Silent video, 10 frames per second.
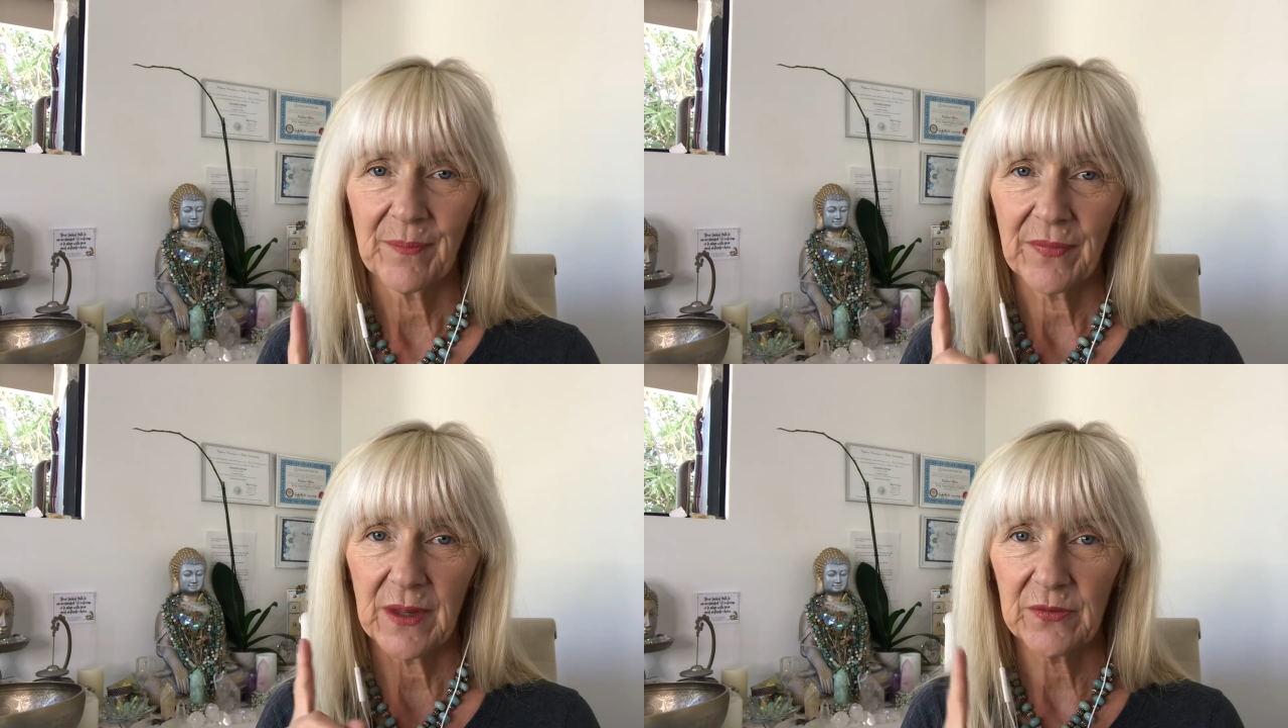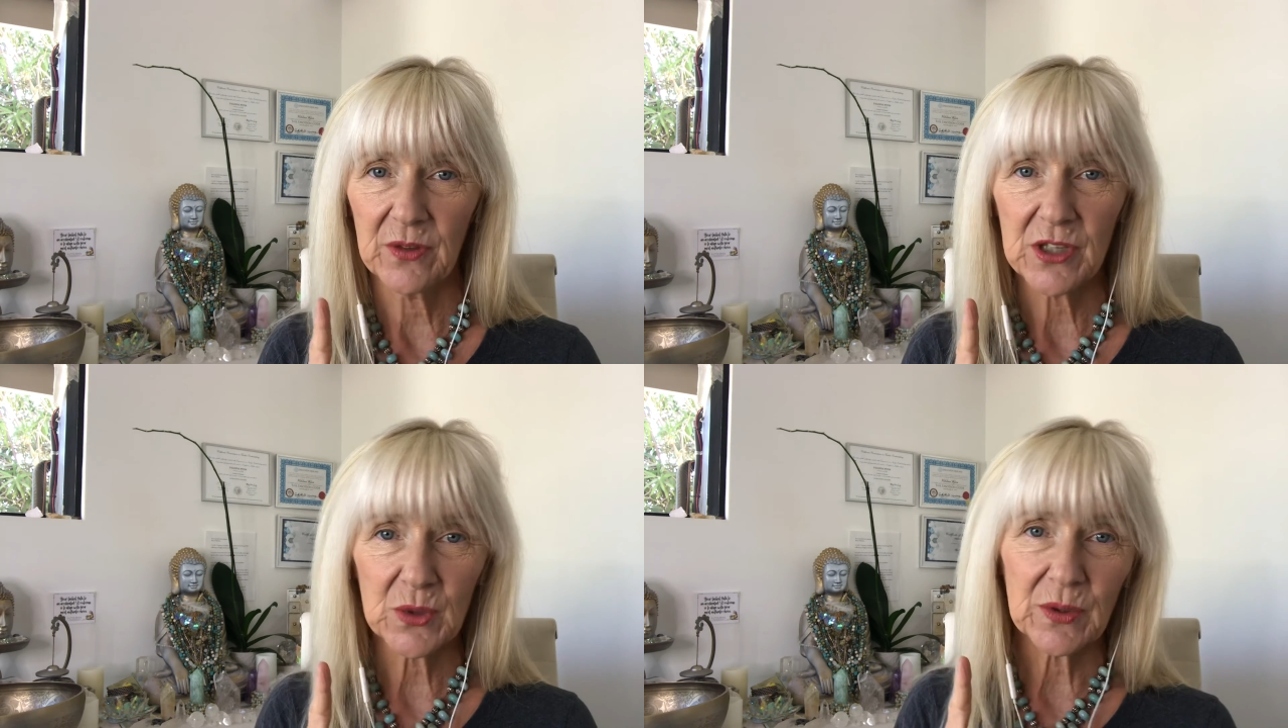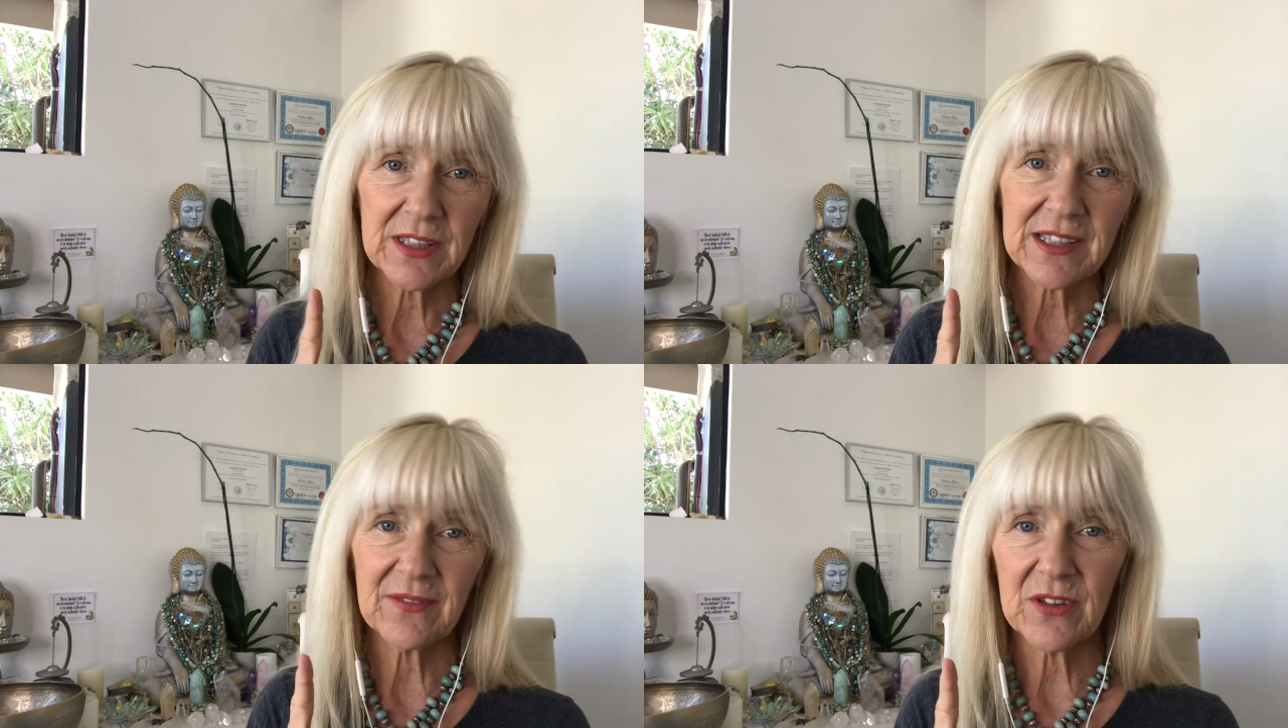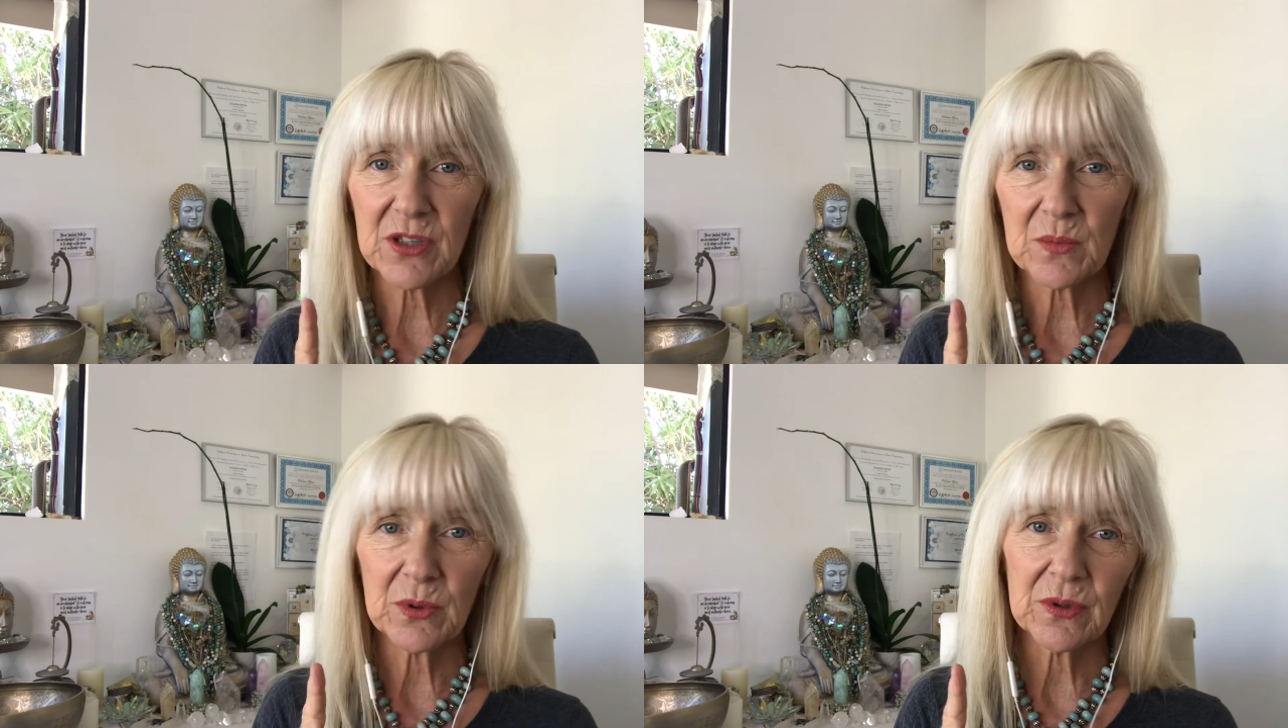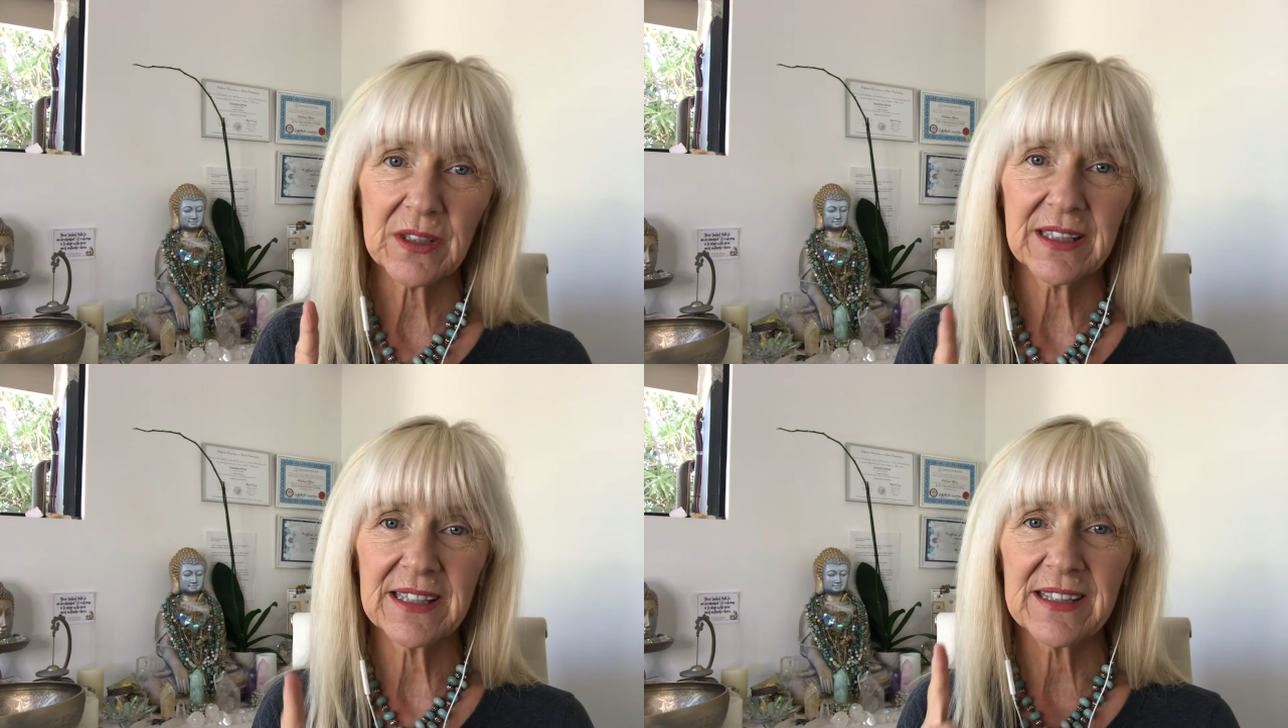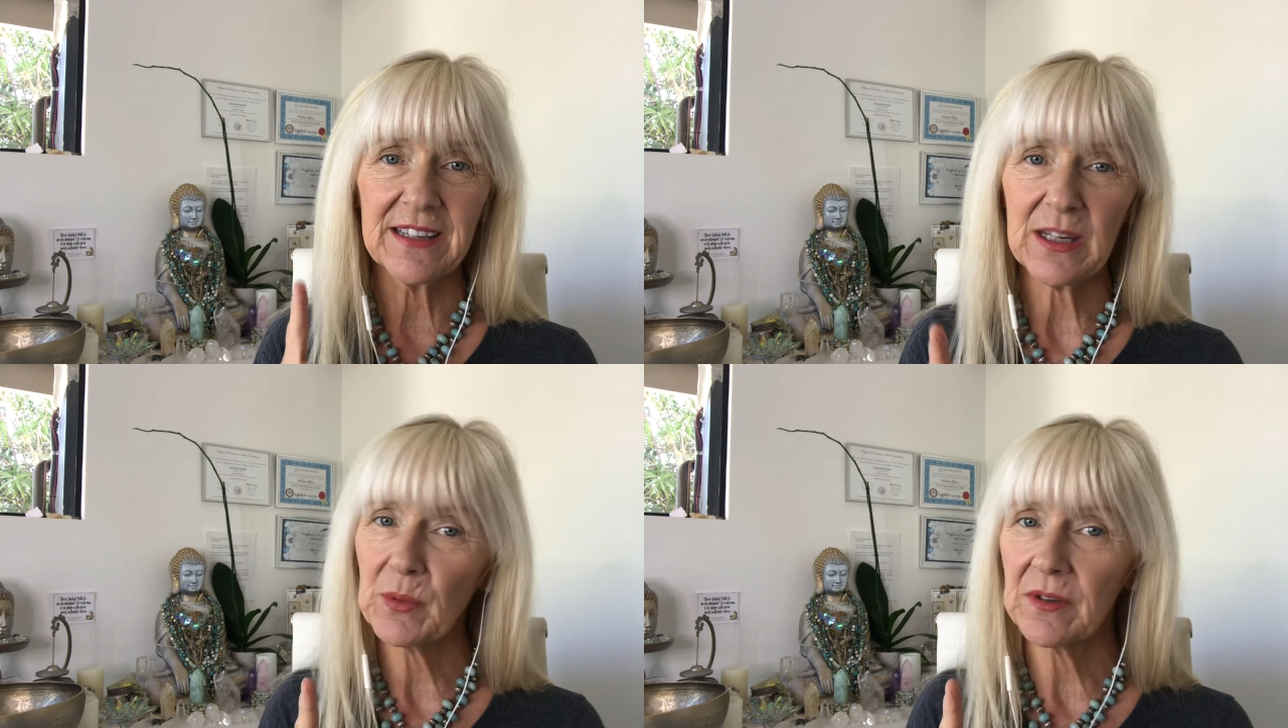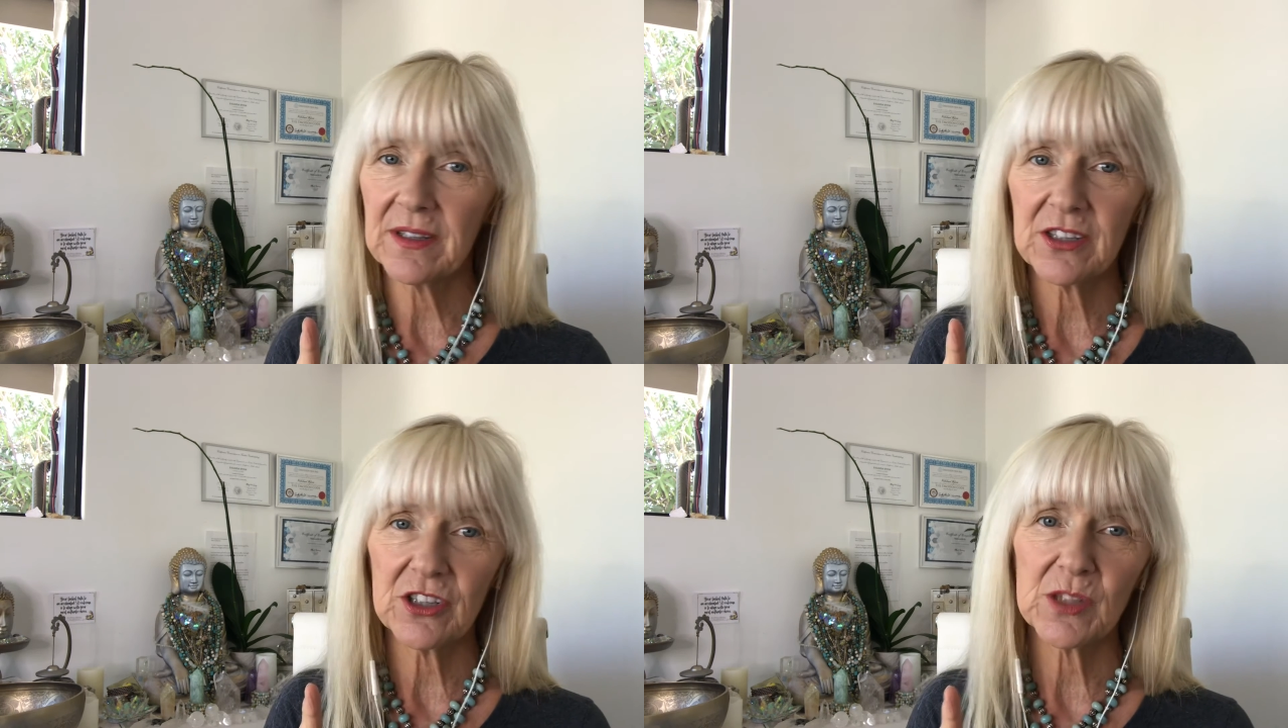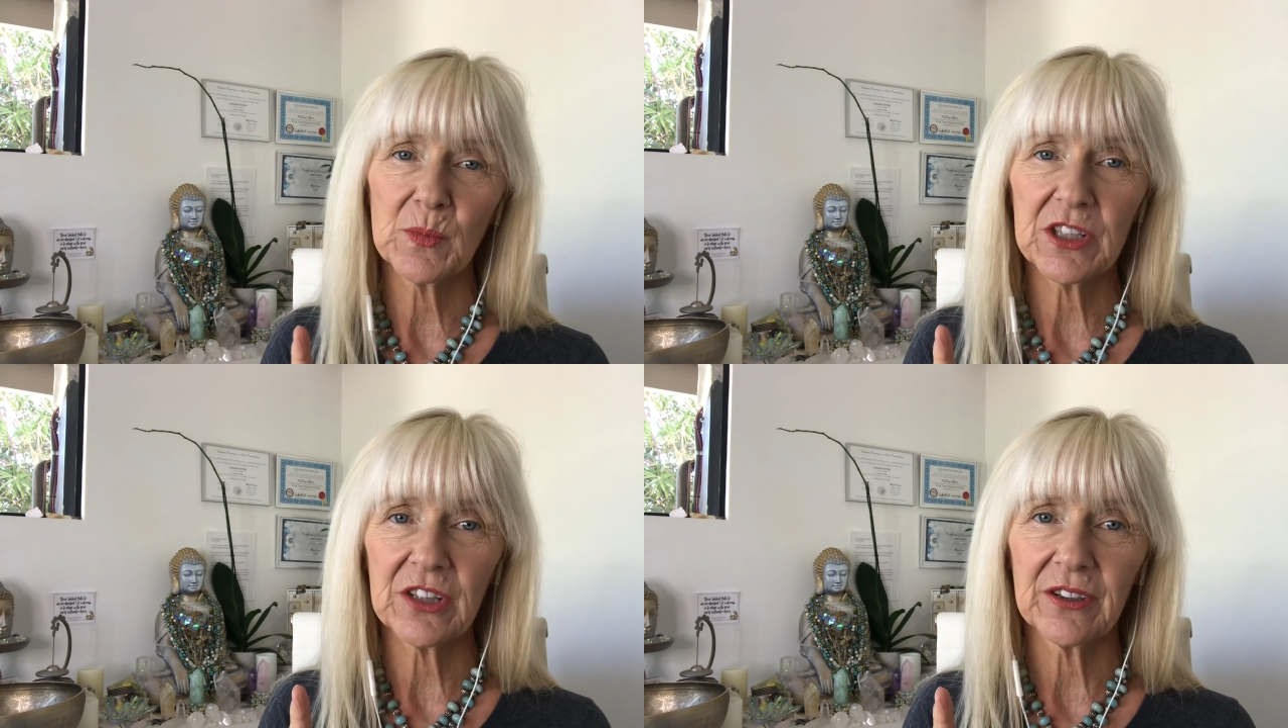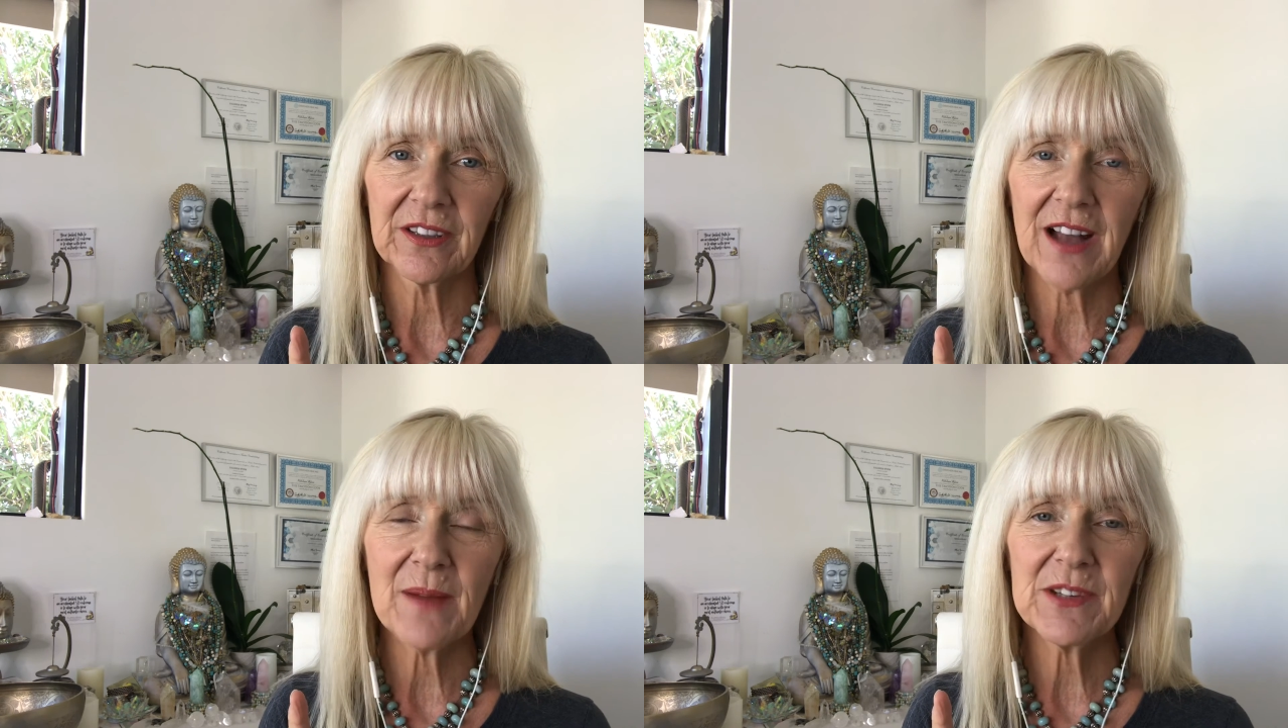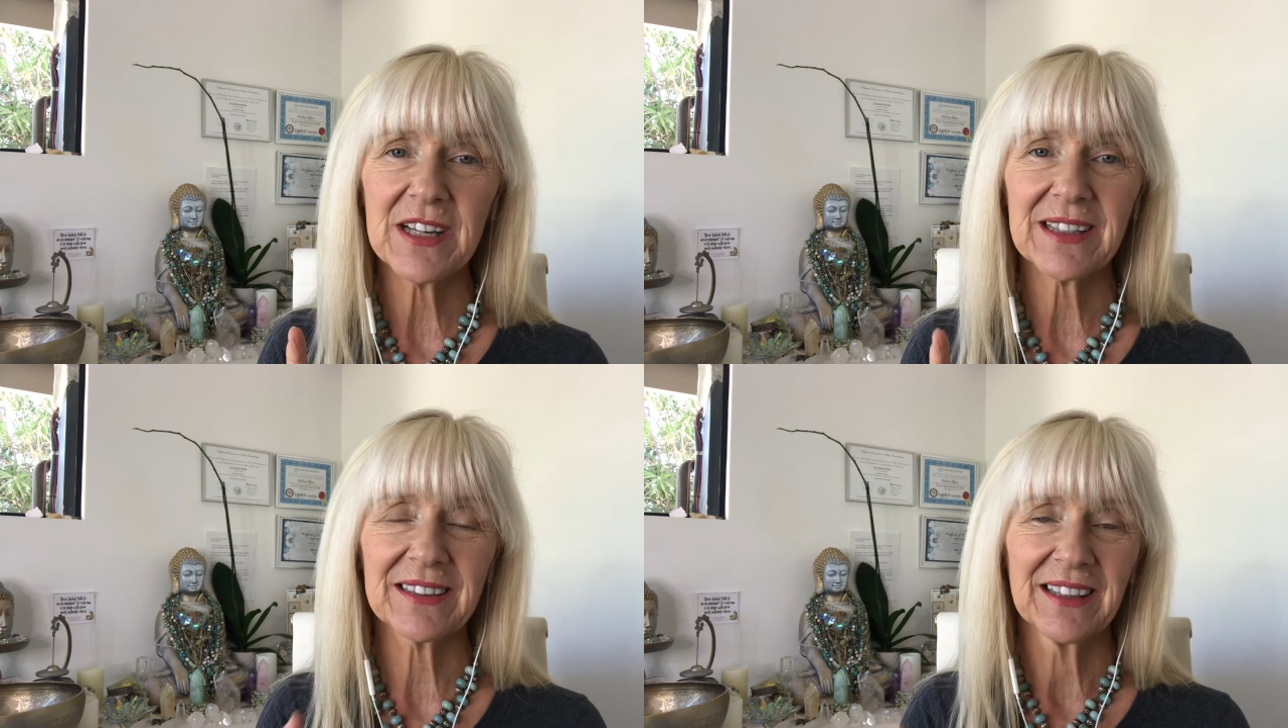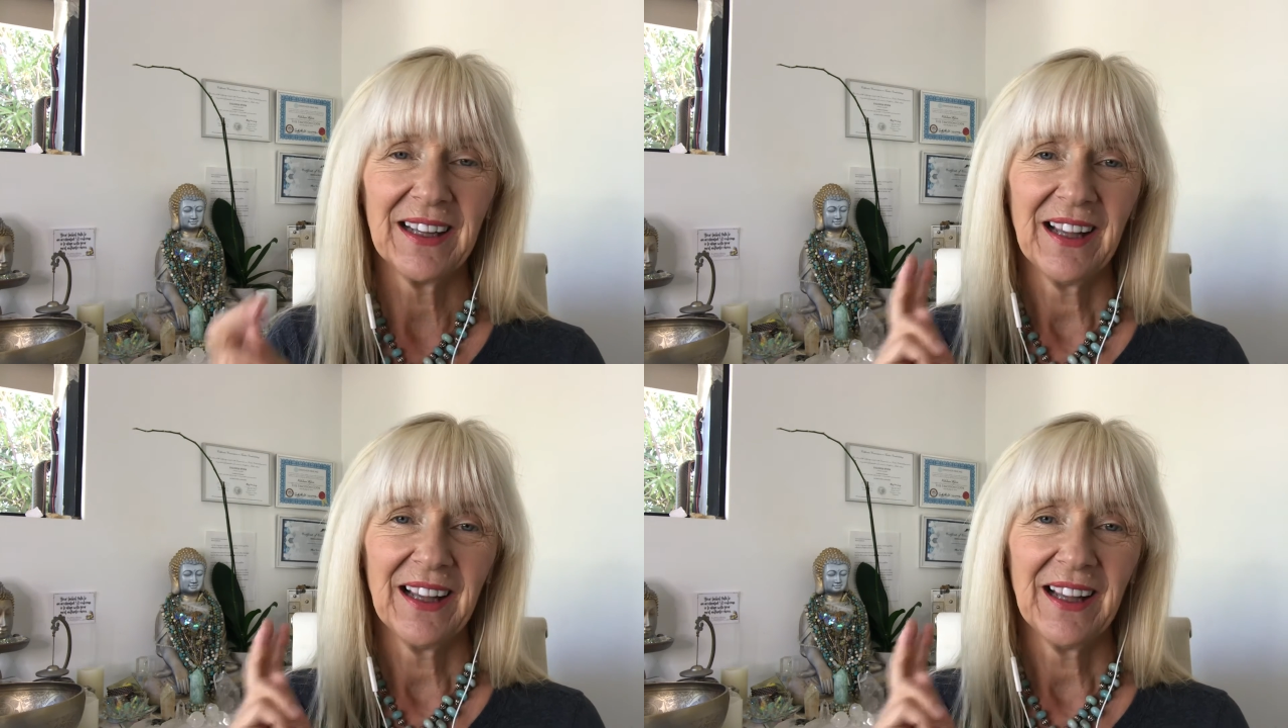The first one is a vision board that's deeper than just material objects.